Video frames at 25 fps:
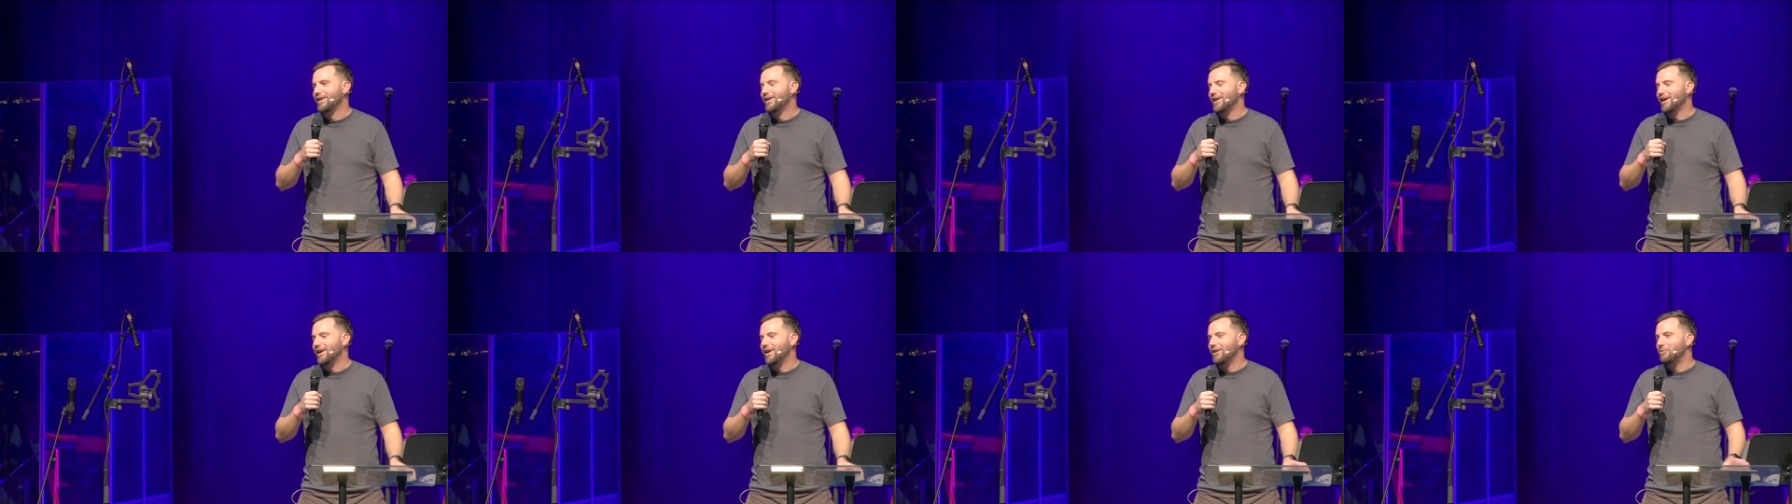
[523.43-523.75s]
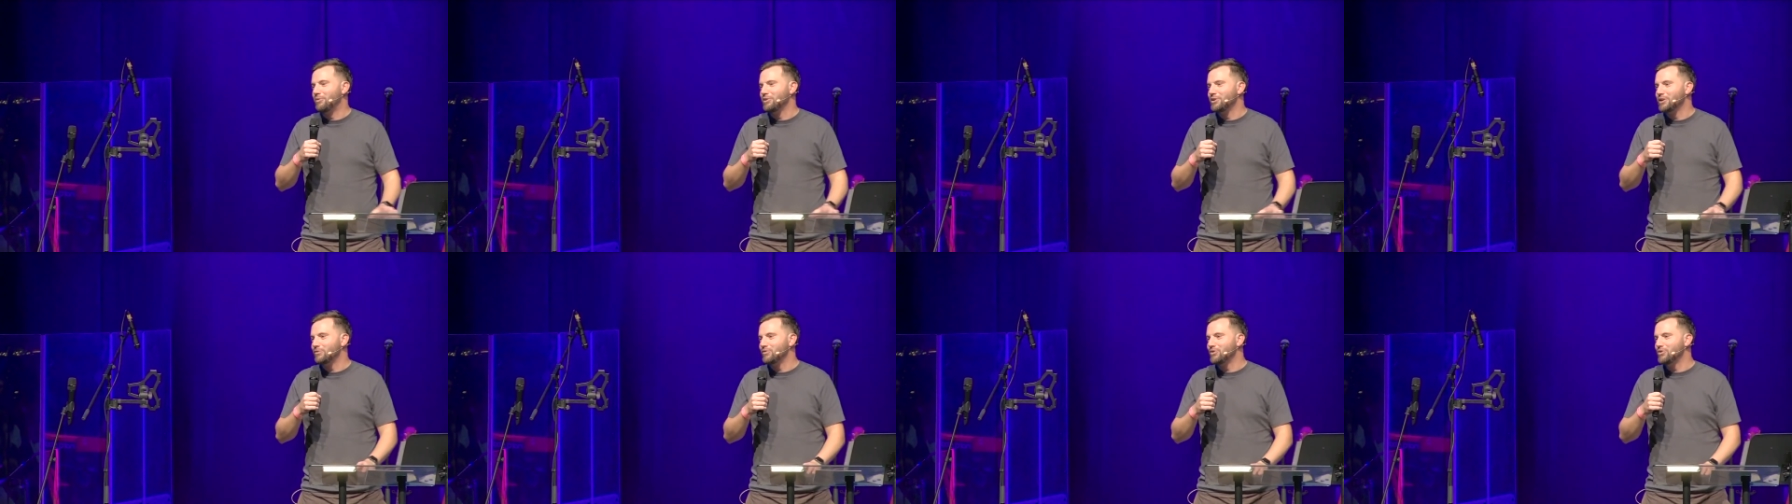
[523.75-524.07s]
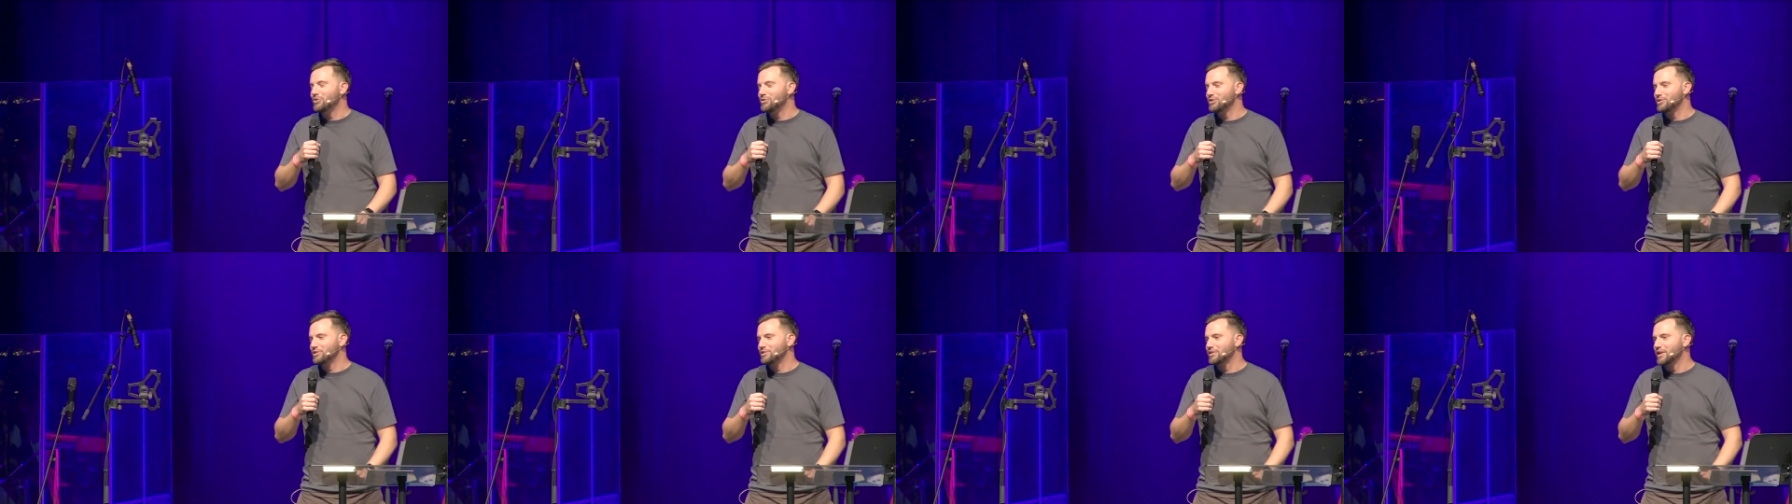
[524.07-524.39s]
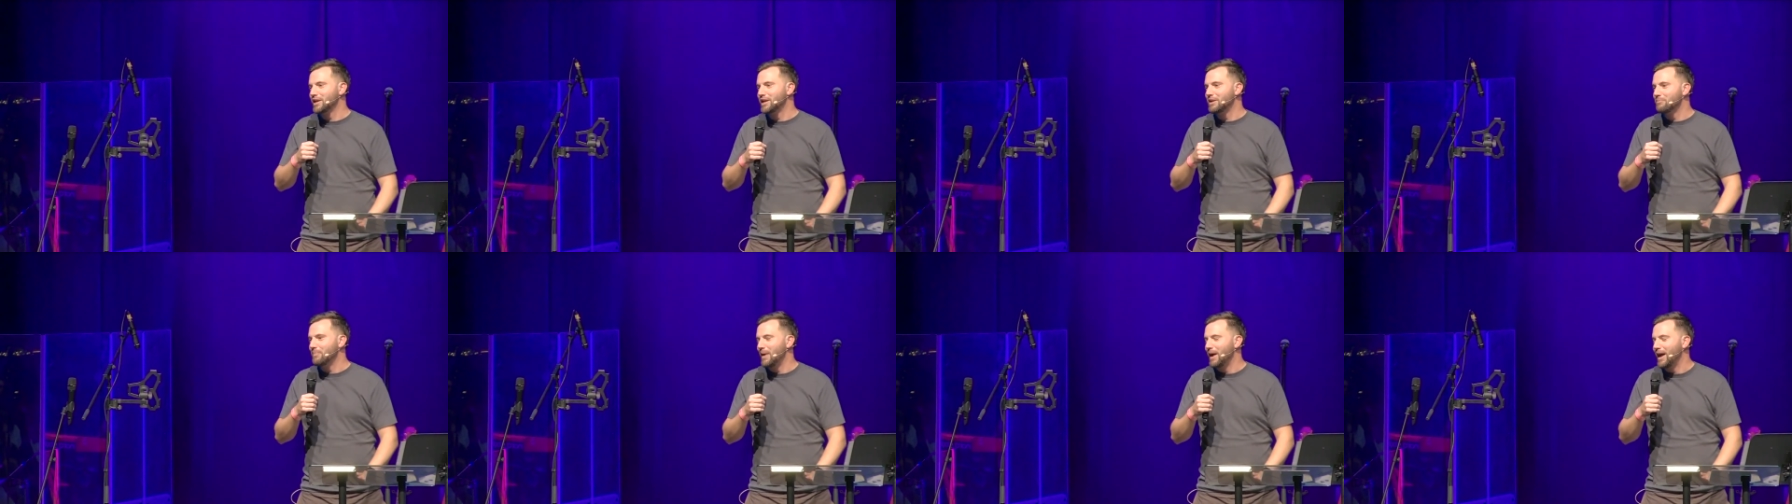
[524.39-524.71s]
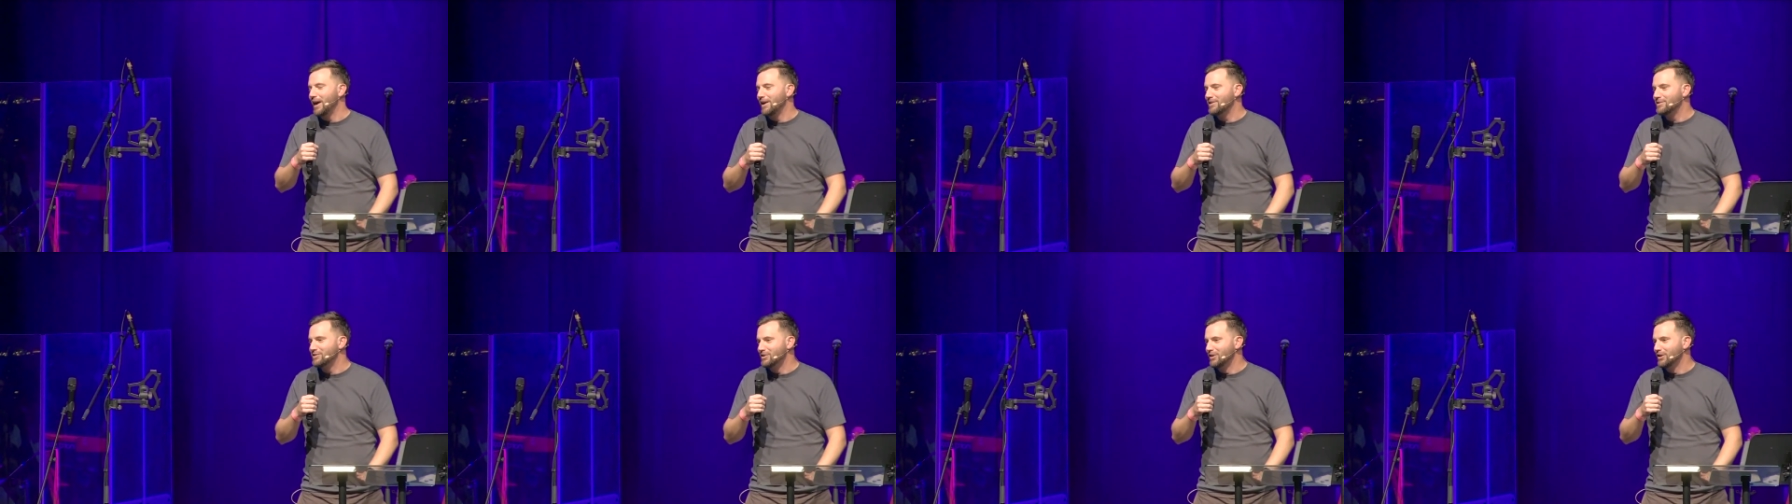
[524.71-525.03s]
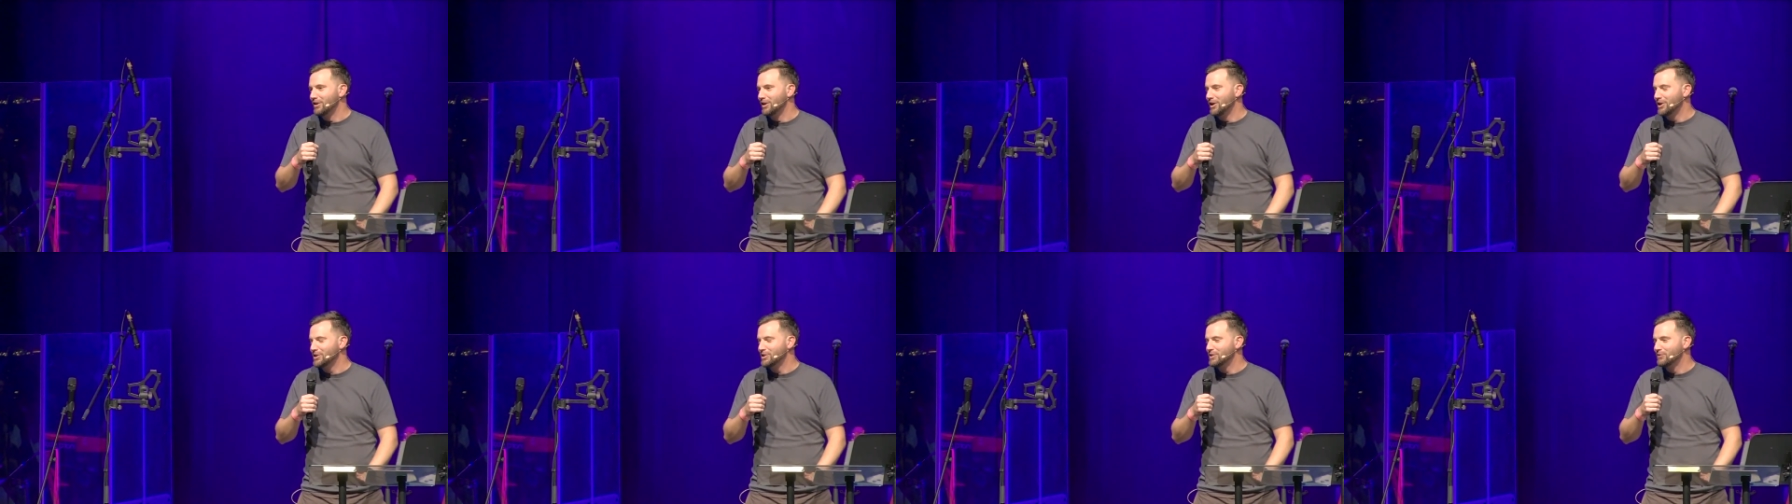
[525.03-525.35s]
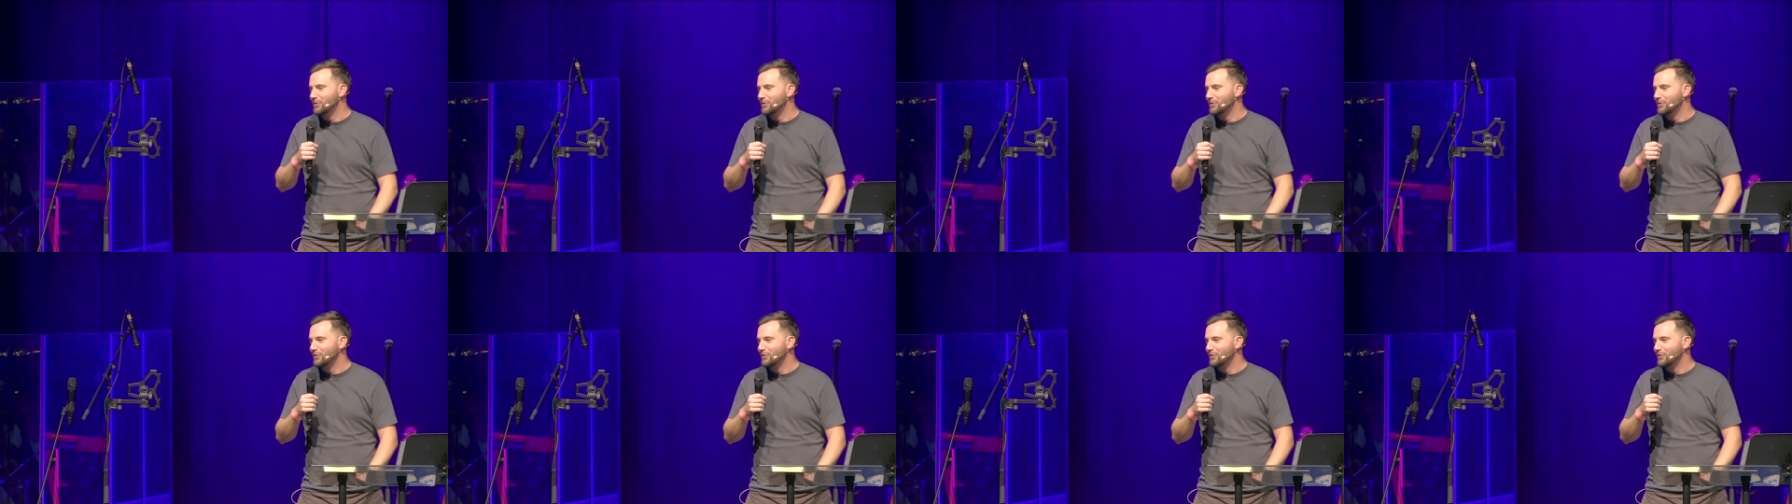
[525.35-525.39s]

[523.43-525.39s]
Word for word: I wonder if you just think back to the last